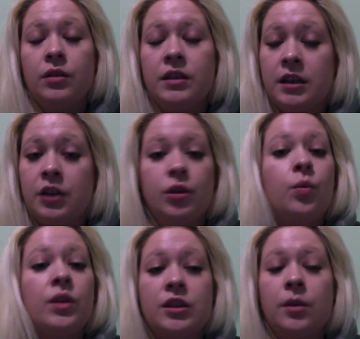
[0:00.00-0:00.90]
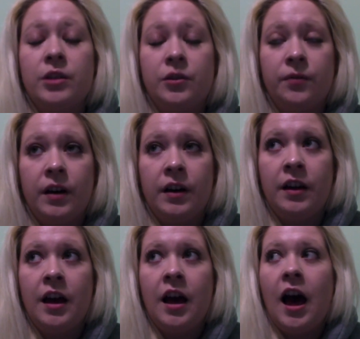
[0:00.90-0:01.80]
This country was so much
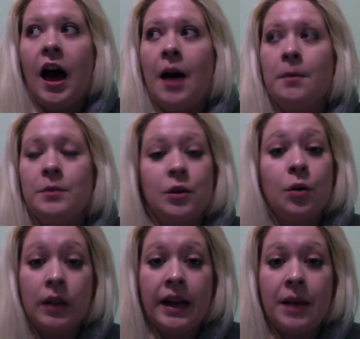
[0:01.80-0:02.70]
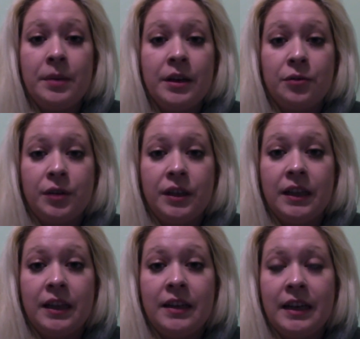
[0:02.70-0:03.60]
fun. I'm so glad I picked
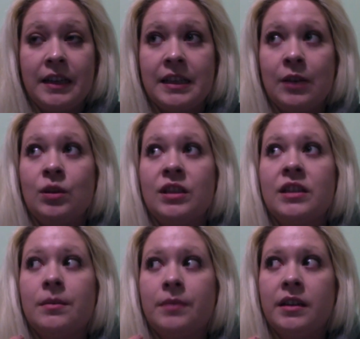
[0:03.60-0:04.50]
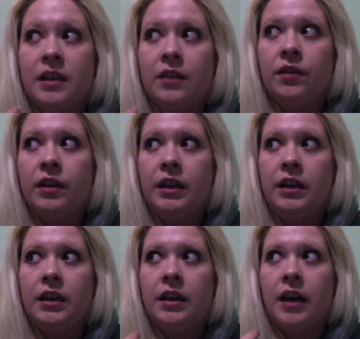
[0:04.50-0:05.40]
Greenland next. It was something
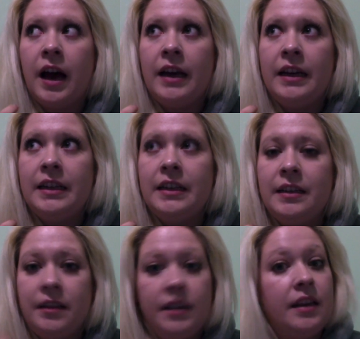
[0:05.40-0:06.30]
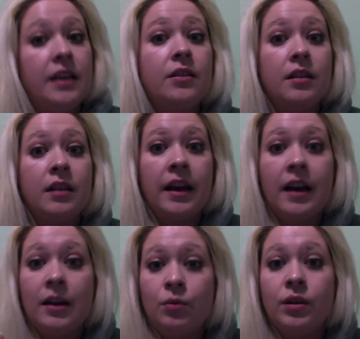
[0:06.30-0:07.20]
definitely I needed. Like,
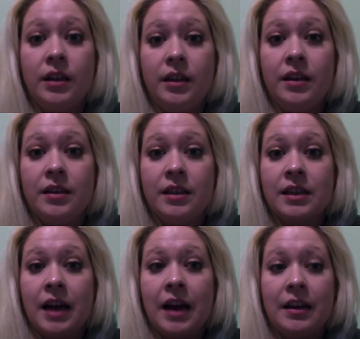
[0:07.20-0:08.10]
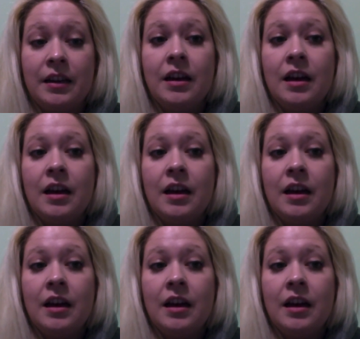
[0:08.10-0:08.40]
I really needed this kind of